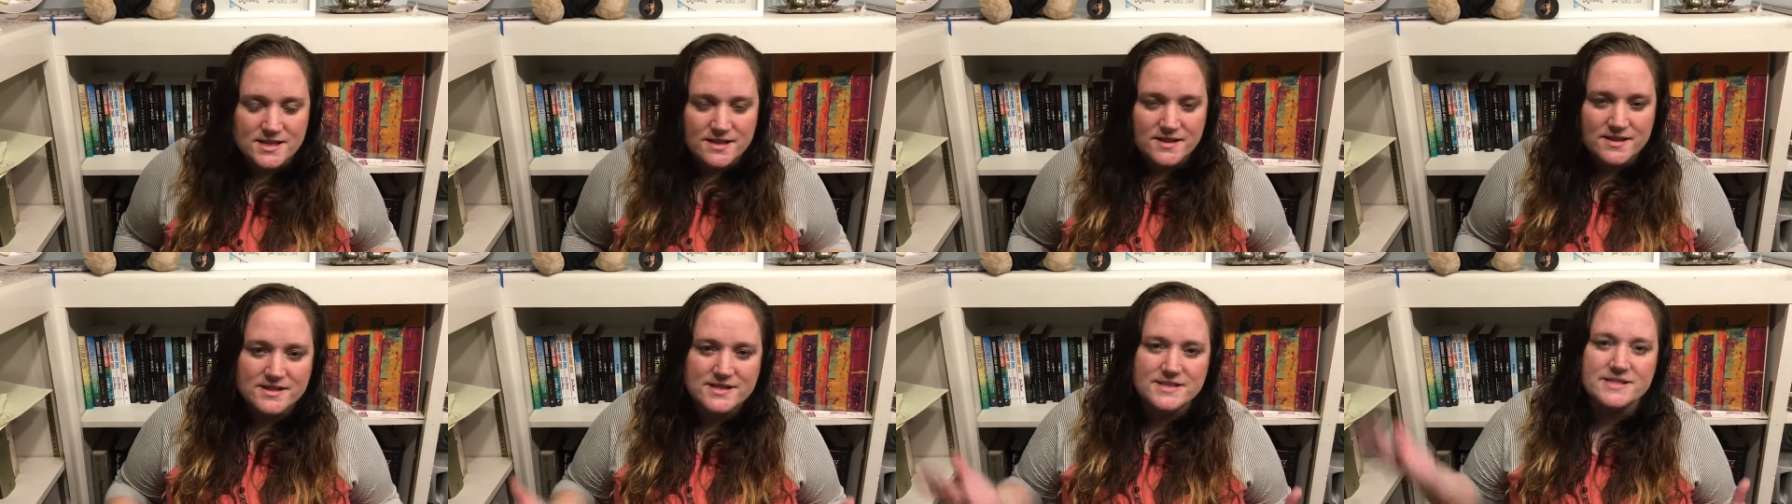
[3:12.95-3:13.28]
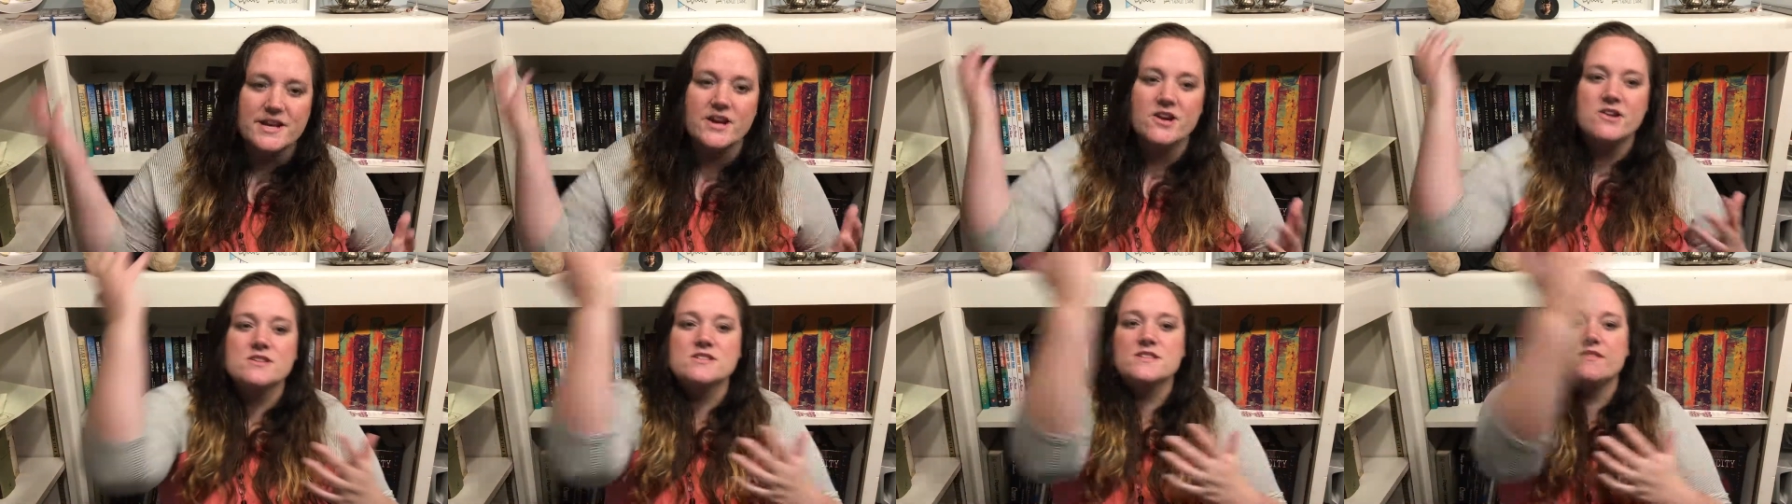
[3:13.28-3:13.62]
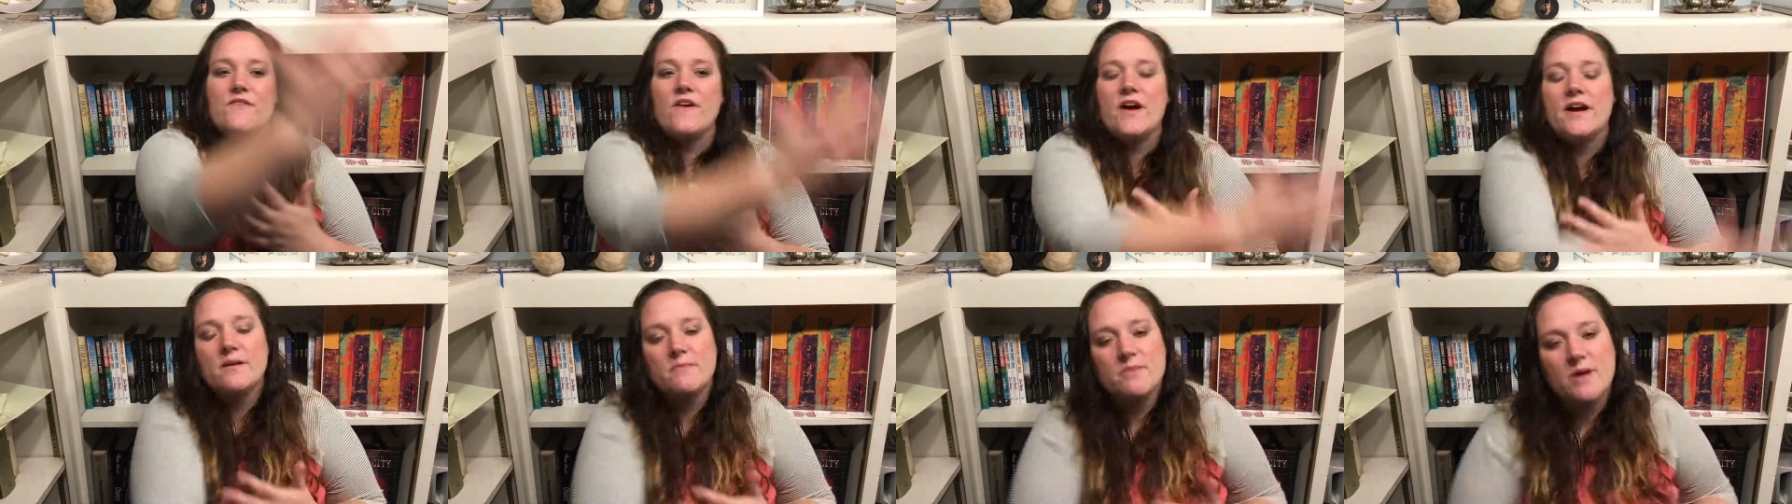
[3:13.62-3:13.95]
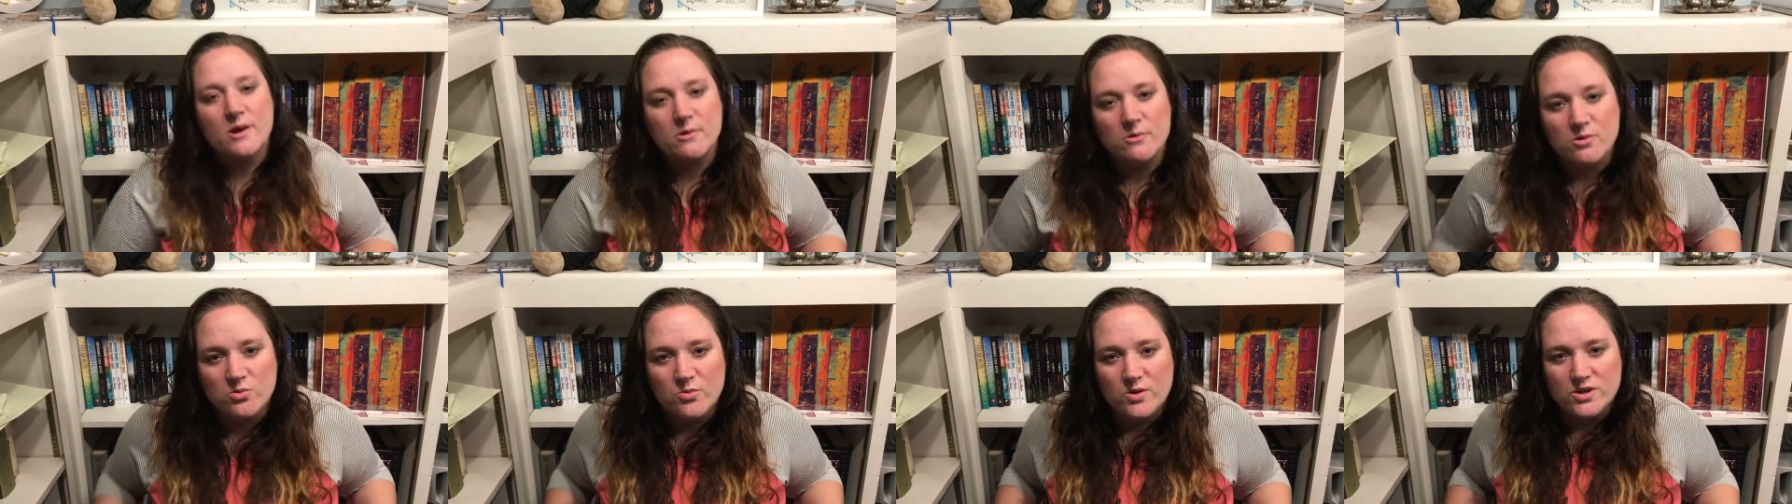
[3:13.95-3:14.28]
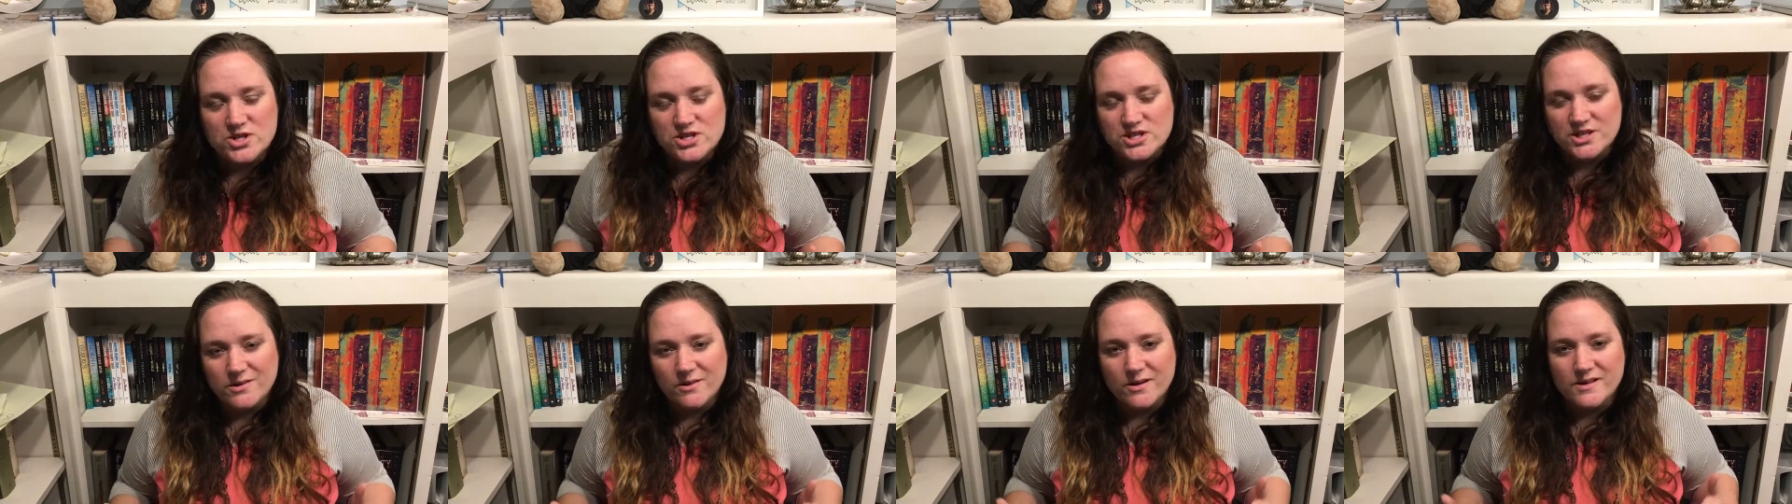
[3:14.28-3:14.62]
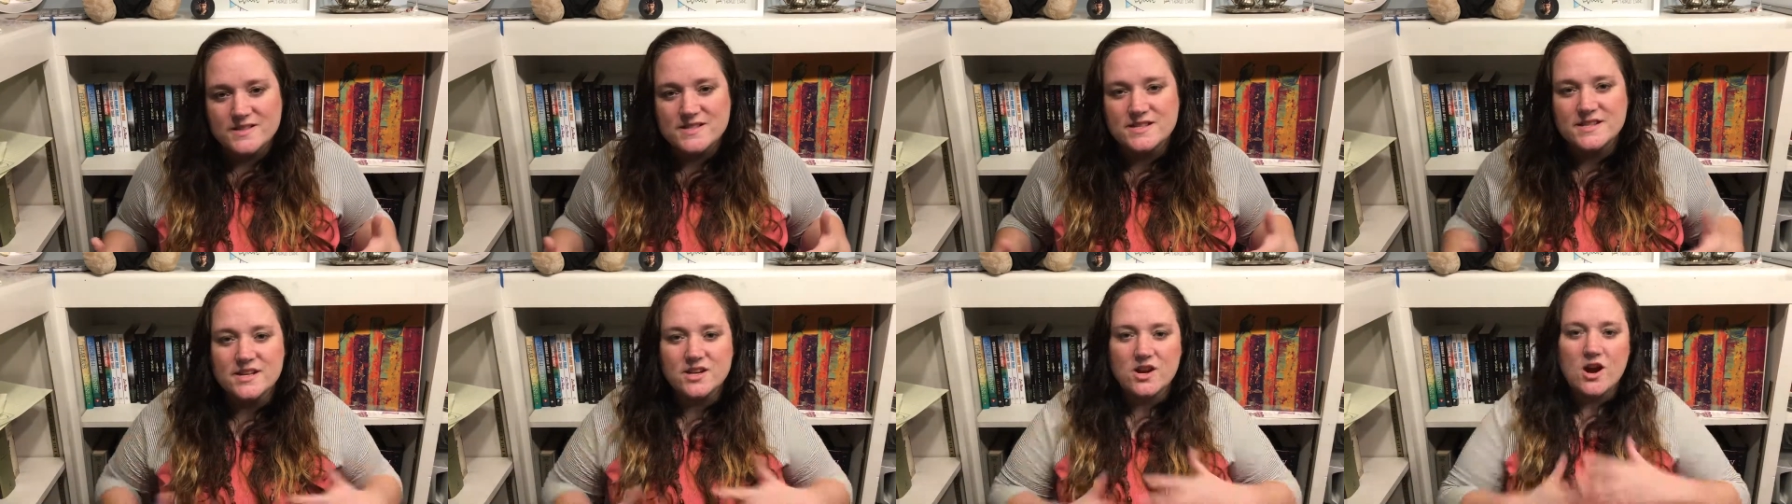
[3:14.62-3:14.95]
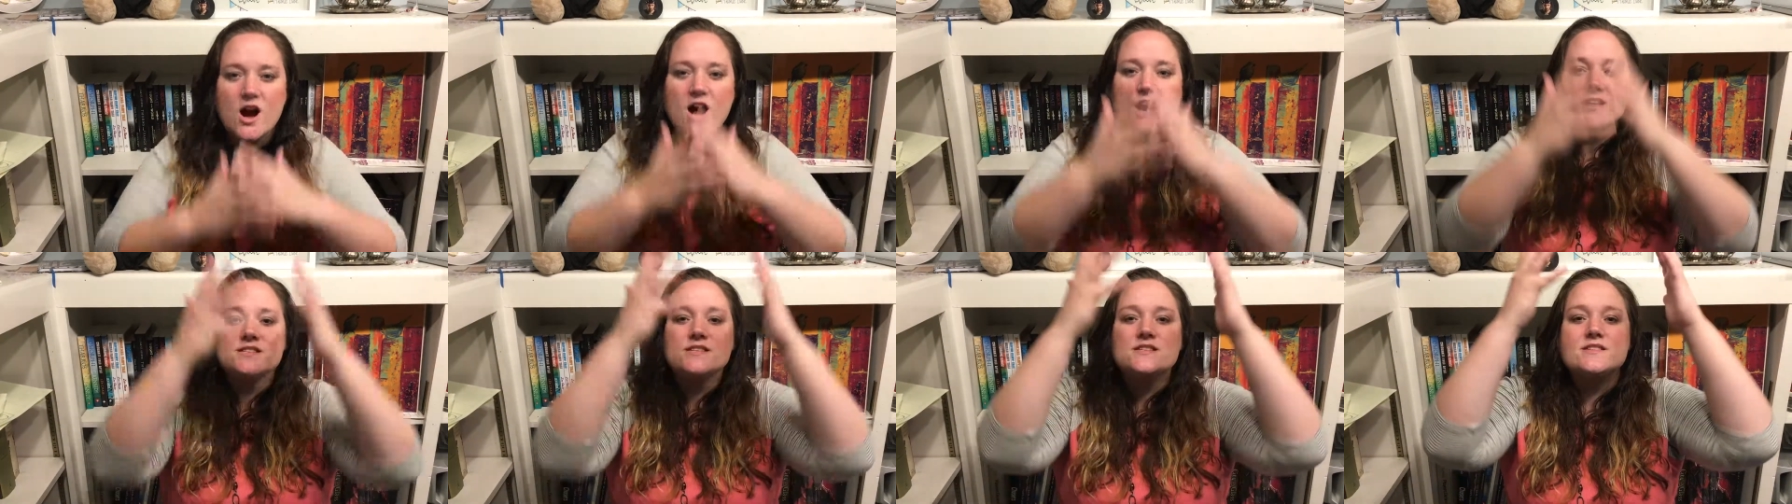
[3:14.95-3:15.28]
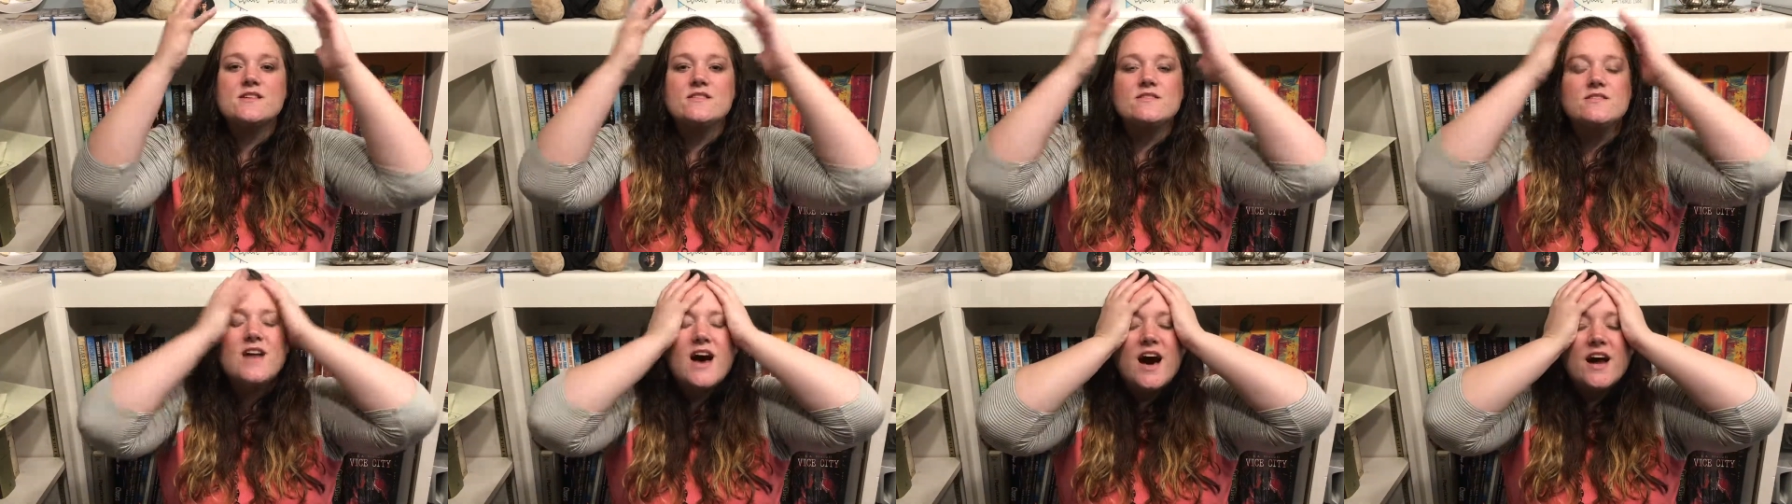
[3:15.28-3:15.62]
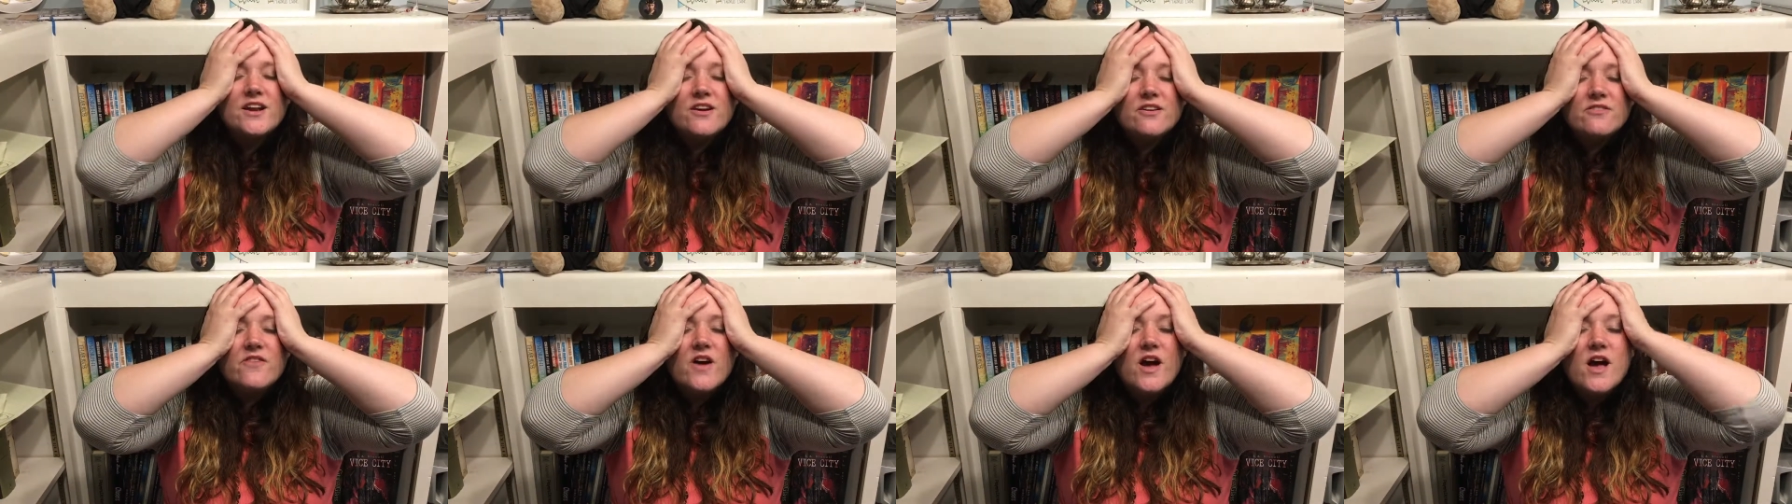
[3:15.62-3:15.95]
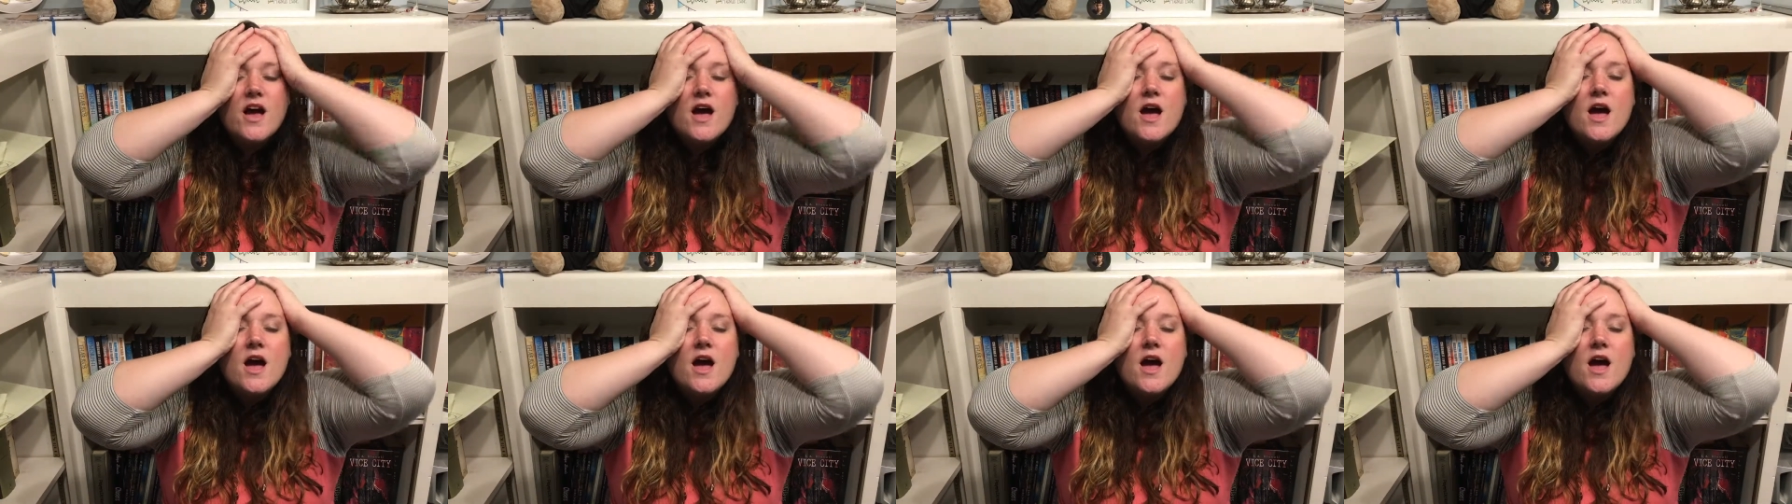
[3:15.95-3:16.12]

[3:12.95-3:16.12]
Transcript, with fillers: And then Sarah's fighting back with what she wants. And it causes a lot of